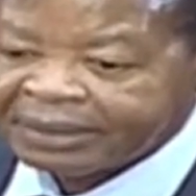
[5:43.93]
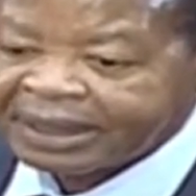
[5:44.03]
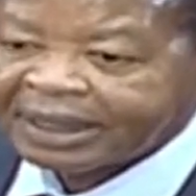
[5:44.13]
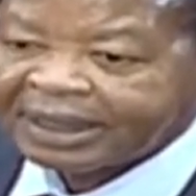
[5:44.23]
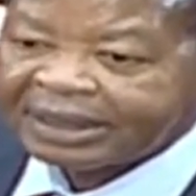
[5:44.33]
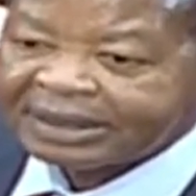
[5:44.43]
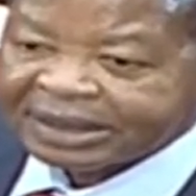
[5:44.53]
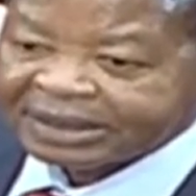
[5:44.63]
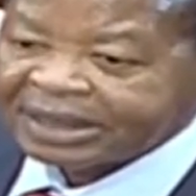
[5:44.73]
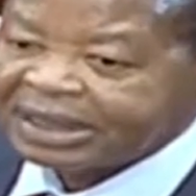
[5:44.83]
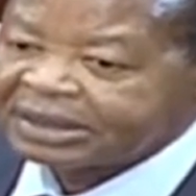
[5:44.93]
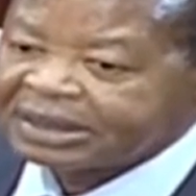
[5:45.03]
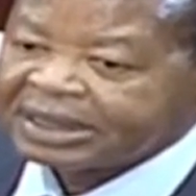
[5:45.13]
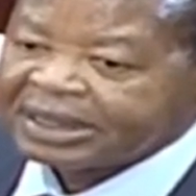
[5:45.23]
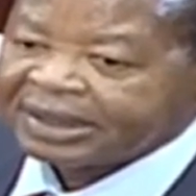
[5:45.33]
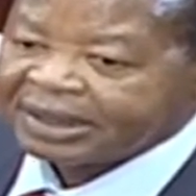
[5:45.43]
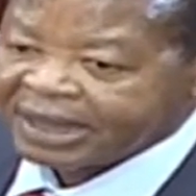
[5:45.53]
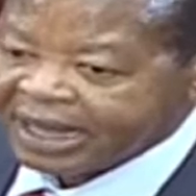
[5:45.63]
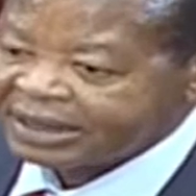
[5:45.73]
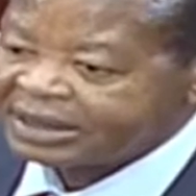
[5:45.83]
But the greatest things
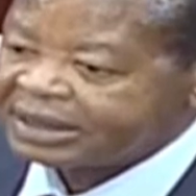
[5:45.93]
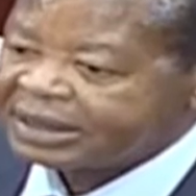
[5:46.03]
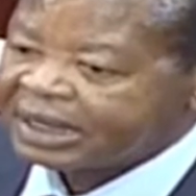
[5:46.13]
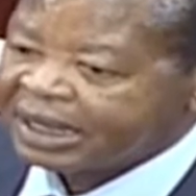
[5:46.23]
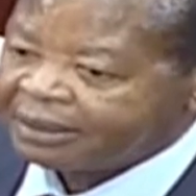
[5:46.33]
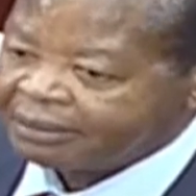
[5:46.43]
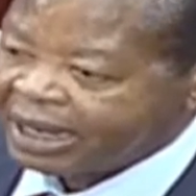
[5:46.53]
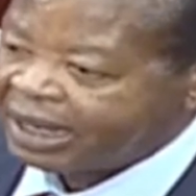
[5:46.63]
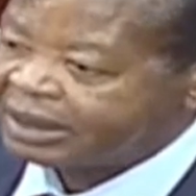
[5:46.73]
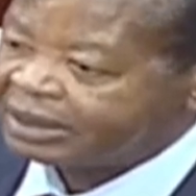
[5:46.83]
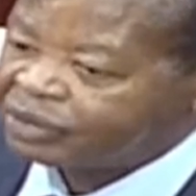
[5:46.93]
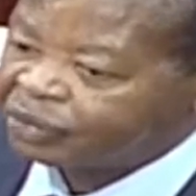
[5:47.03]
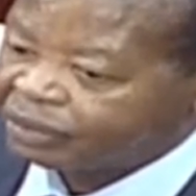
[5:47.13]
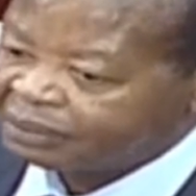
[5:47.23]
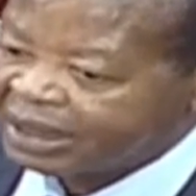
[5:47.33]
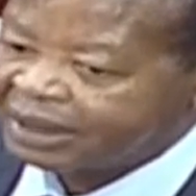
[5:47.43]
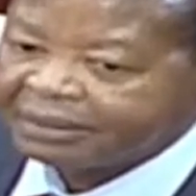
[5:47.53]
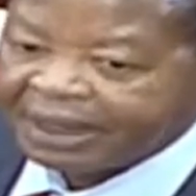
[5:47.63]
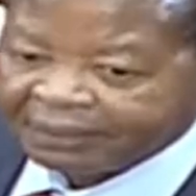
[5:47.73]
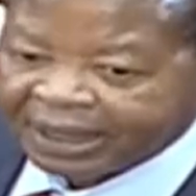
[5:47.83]
that a man should be
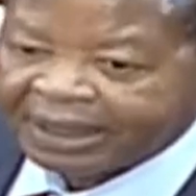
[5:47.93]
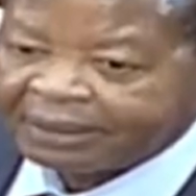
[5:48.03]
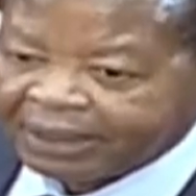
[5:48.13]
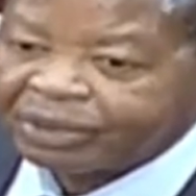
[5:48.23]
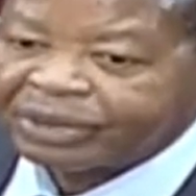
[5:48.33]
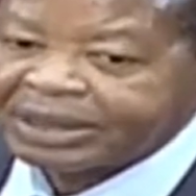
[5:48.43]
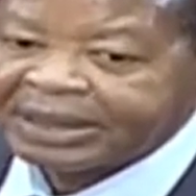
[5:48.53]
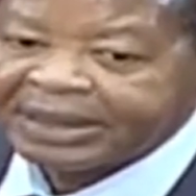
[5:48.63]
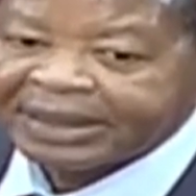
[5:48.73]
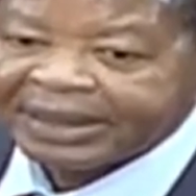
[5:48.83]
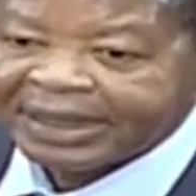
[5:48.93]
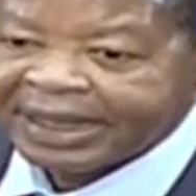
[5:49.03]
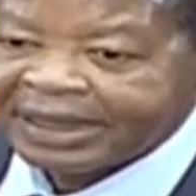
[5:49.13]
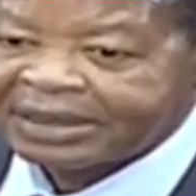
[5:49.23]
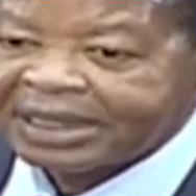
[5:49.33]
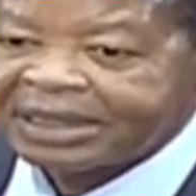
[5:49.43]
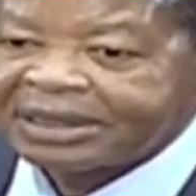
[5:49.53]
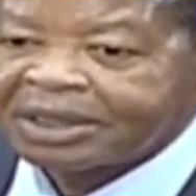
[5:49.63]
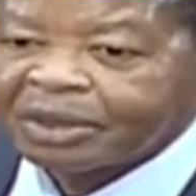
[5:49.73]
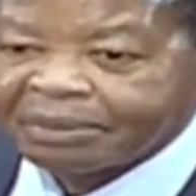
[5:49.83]
remembered about is
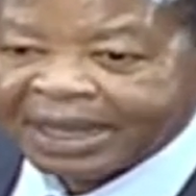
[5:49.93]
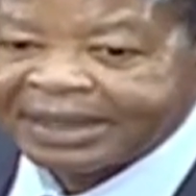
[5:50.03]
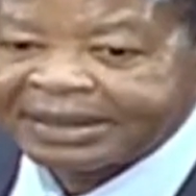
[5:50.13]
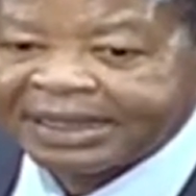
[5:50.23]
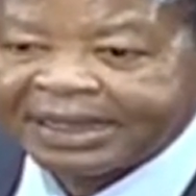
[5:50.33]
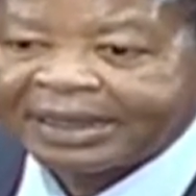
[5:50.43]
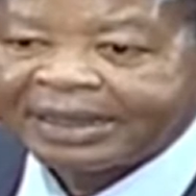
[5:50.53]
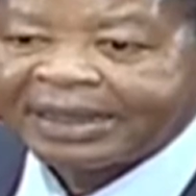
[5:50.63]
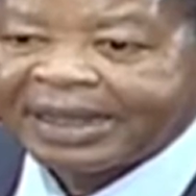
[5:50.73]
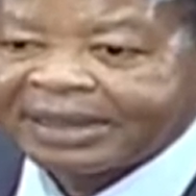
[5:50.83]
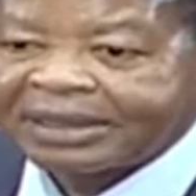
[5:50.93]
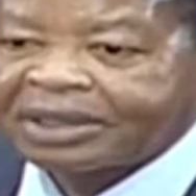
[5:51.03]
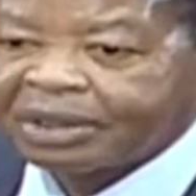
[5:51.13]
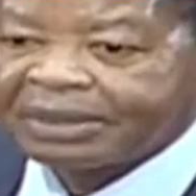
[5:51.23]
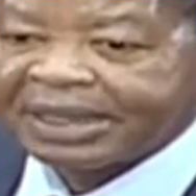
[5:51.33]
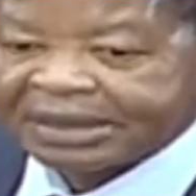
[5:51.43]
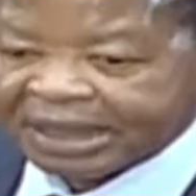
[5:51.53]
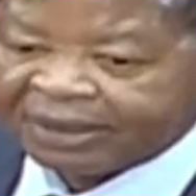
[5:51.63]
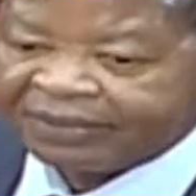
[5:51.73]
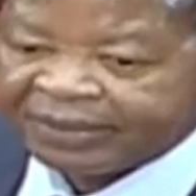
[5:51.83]
his humanity, his human
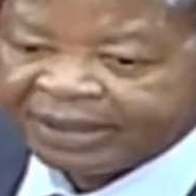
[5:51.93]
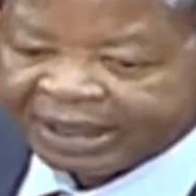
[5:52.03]
self.